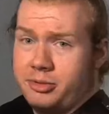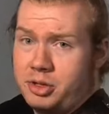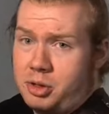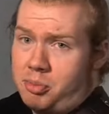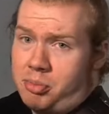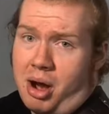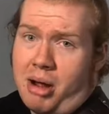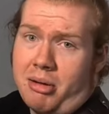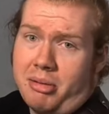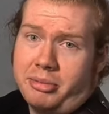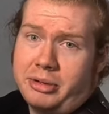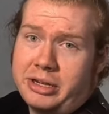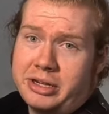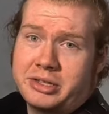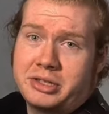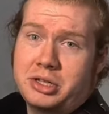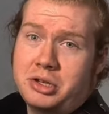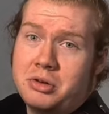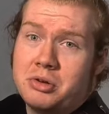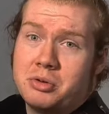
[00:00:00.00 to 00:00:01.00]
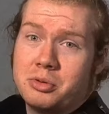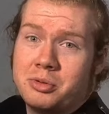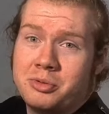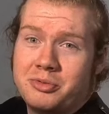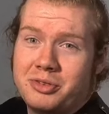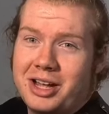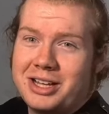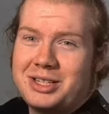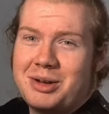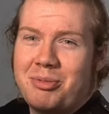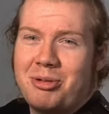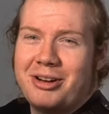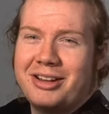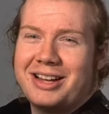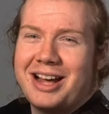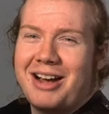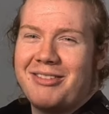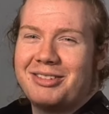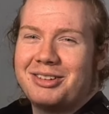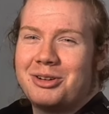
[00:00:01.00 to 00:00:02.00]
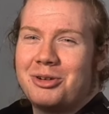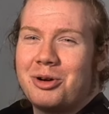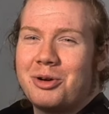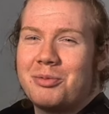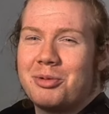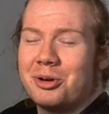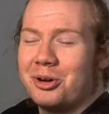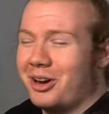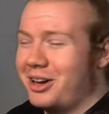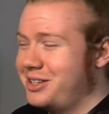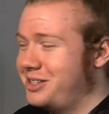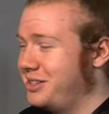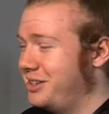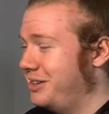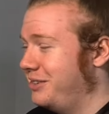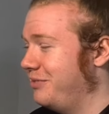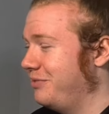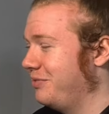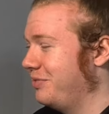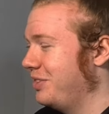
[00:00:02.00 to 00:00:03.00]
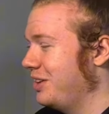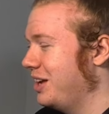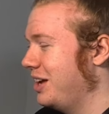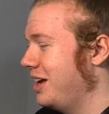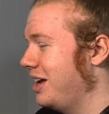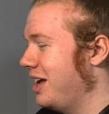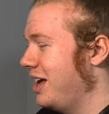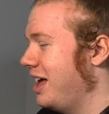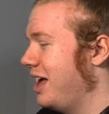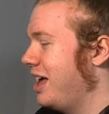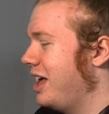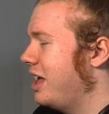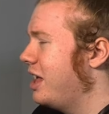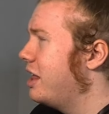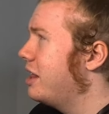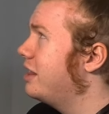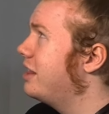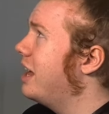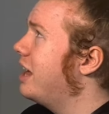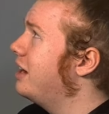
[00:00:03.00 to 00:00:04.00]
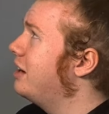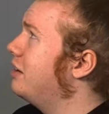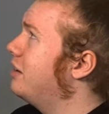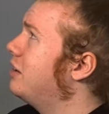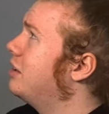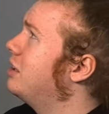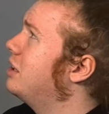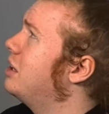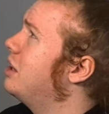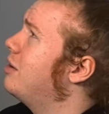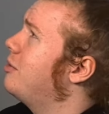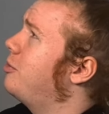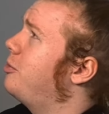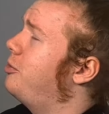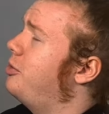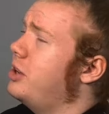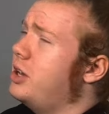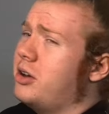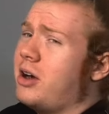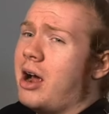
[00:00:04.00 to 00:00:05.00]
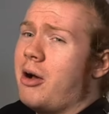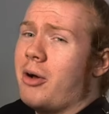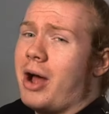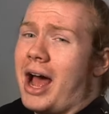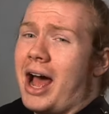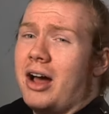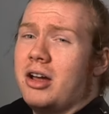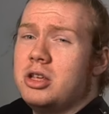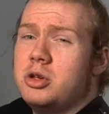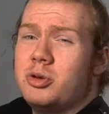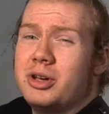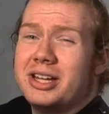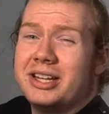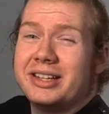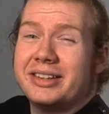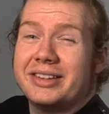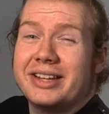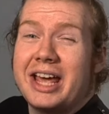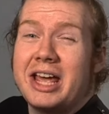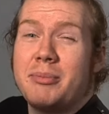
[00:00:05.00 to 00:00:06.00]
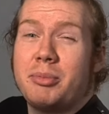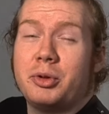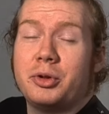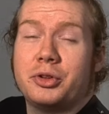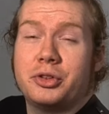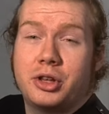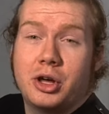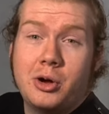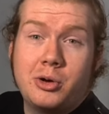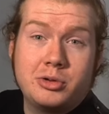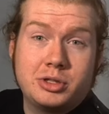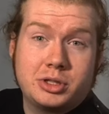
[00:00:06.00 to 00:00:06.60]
you probably do. That's a pretty common chord progression. Then figure out how you can label those